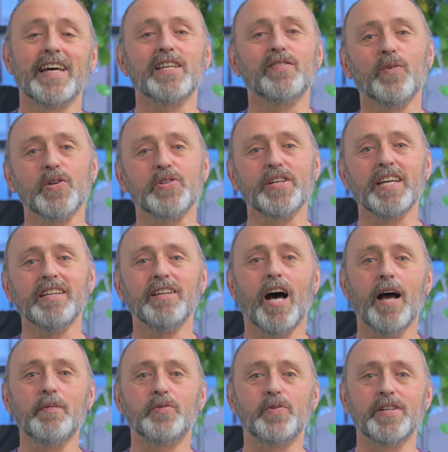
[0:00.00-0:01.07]
Thanks for watching.
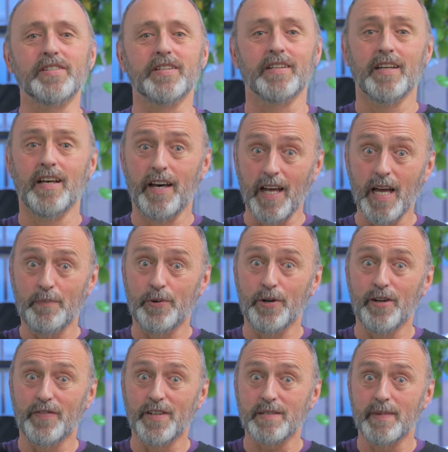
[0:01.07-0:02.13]
I'm Tristan, and I
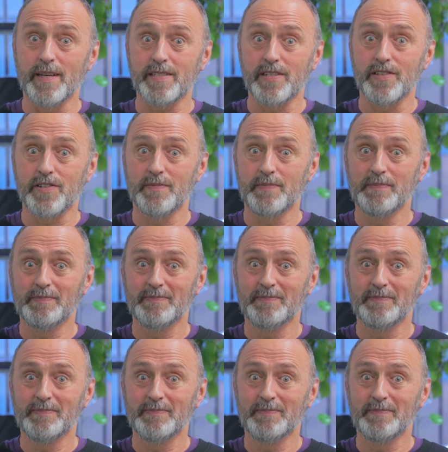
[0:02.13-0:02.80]
approve this message.